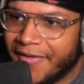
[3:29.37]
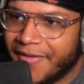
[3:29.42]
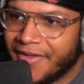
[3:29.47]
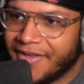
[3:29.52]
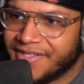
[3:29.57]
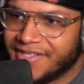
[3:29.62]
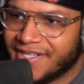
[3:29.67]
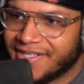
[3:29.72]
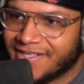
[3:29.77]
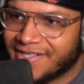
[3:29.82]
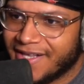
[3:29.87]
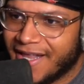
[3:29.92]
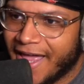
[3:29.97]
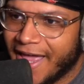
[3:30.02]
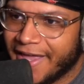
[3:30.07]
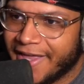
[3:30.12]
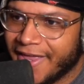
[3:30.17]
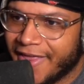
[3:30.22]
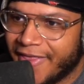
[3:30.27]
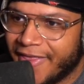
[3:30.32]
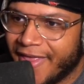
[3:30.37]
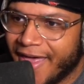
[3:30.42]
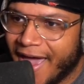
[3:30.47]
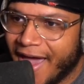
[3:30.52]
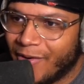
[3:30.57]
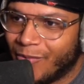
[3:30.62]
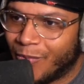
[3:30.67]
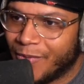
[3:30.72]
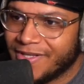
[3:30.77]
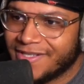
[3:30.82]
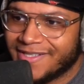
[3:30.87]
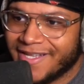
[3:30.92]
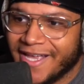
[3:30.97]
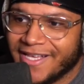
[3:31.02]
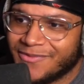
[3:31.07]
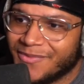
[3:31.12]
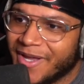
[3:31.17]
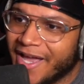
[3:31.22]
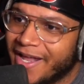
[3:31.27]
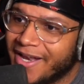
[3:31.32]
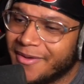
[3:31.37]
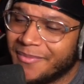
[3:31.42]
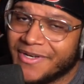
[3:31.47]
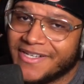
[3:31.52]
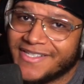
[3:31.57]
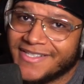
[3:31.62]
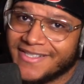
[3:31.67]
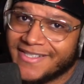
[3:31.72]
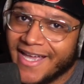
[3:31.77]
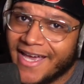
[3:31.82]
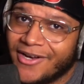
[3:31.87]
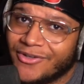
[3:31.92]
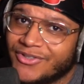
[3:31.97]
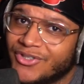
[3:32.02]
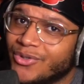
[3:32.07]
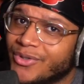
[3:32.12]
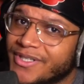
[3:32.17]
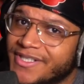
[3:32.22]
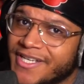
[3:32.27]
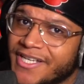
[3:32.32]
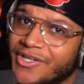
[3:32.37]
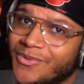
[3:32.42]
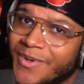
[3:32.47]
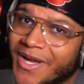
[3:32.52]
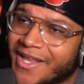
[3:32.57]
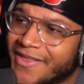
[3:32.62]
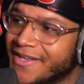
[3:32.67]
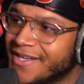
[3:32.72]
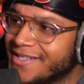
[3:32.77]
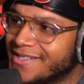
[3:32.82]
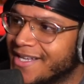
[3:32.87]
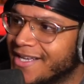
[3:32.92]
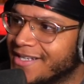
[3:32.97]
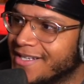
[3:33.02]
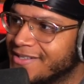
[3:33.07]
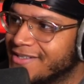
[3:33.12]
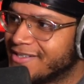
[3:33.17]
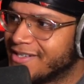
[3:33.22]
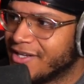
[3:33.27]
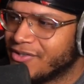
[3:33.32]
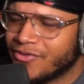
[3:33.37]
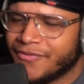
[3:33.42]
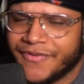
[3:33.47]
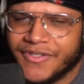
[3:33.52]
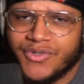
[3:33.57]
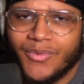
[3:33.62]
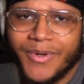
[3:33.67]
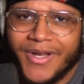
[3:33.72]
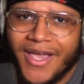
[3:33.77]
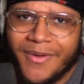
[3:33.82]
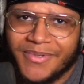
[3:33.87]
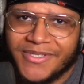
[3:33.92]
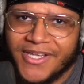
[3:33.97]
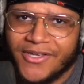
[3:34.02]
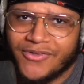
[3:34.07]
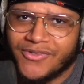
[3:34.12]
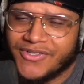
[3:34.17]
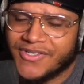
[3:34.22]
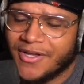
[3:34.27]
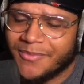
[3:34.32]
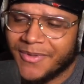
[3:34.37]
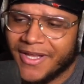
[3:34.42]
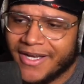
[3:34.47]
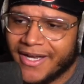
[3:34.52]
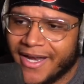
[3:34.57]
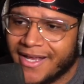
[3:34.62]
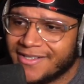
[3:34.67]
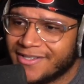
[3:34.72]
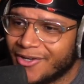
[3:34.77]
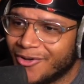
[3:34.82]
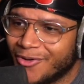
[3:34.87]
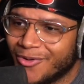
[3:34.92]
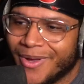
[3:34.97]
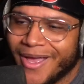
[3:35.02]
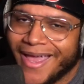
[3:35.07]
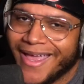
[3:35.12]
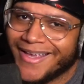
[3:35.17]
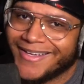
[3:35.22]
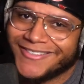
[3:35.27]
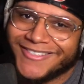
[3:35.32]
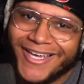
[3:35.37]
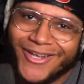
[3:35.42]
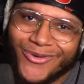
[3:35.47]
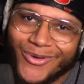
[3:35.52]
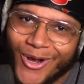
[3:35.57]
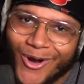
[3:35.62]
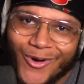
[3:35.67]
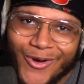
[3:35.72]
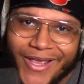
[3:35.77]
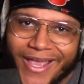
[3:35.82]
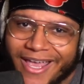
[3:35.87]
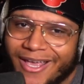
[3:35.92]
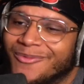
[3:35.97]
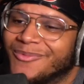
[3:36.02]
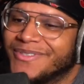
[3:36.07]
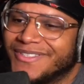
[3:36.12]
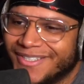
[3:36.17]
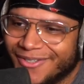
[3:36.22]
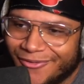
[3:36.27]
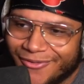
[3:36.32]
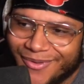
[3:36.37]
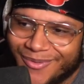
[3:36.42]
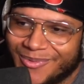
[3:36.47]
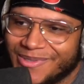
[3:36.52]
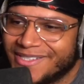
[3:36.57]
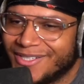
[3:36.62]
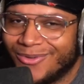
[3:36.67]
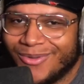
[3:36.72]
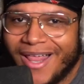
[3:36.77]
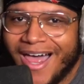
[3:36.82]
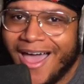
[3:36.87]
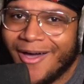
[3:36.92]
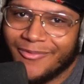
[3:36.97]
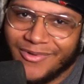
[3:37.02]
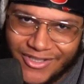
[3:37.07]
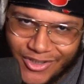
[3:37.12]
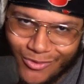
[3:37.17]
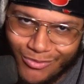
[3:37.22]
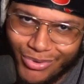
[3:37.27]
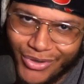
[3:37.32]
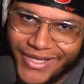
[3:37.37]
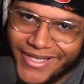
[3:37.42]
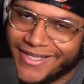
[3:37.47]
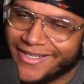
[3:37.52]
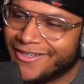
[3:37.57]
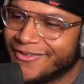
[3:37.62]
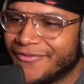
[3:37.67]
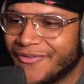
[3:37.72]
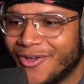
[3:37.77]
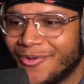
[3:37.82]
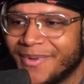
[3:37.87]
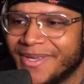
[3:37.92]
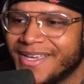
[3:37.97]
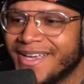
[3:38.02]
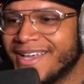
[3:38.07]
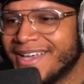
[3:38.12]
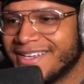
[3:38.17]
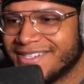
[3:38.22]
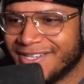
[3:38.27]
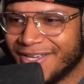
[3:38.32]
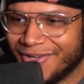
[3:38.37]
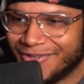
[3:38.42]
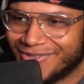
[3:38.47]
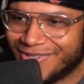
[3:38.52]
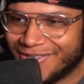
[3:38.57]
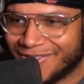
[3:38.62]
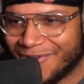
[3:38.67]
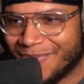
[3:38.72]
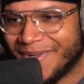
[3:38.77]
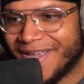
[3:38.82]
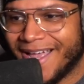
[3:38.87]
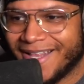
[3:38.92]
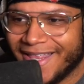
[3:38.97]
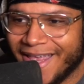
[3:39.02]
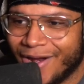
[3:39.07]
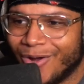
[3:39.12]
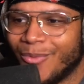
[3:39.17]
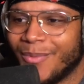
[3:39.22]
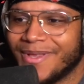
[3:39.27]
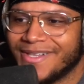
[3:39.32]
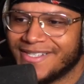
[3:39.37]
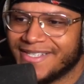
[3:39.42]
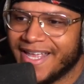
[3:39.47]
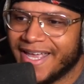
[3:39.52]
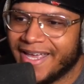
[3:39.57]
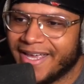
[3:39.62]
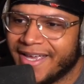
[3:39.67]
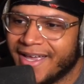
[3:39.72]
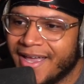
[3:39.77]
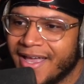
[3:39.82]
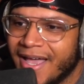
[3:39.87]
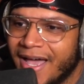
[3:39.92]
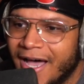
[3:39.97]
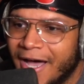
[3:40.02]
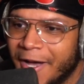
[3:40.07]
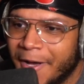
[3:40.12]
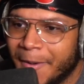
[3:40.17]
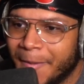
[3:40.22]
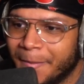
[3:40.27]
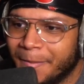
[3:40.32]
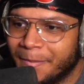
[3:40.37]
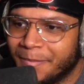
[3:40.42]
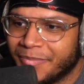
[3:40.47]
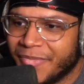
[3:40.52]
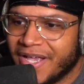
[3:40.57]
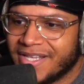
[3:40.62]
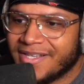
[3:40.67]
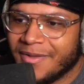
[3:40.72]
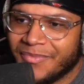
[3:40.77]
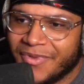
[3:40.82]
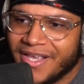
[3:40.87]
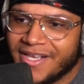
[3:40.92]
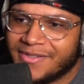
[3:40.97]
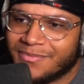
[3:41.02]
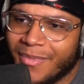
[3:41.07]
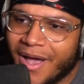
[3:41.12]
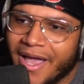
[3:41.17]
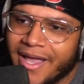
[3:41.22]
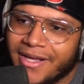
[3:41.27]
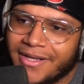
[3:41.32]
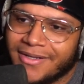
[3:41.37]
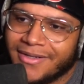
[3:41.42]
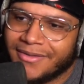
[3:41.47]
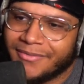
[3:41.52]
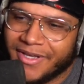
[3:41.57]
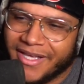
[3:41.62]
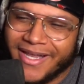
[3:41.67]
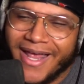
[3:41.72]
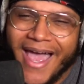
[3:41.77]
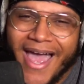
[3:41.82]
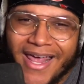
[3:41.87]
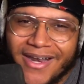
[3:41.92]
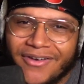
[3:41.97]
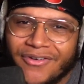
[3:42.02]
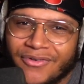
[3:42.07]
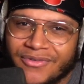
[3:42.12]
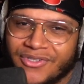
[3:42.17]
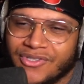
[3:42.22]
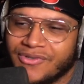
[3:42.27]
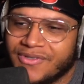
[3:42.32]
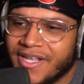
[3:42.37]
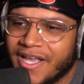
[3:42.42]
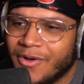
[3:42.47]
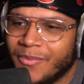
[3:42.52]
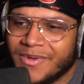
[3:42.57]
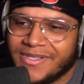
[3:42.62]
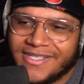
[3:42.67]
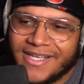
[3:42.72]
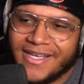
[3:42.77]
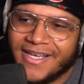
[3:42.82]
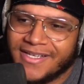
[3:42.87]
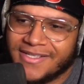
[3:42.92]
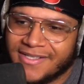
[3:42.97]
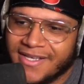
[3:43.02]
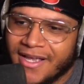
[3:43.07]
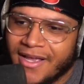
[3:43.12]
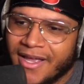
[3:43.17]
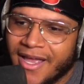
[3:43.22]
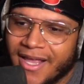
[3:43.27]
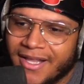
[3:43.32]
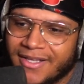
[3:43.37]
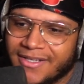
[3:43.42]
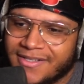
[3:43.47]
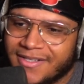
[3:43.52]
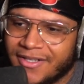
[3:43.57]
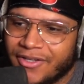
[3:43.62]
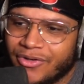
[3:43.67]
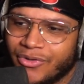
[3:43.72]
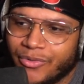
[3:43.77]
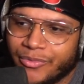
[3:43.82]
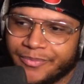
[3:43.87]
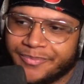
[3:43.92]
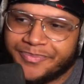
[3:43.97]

just like that. Wednesdays we got Eminence and Shadow still continuing. I think it's like scheduled for 20 episodes or something like that. So hey, Shadow Garden gang, we still live, we still breathing, you feel me? So we got that on Wednesday. Some things might get added on Tuesday and Wednesday because it looks a little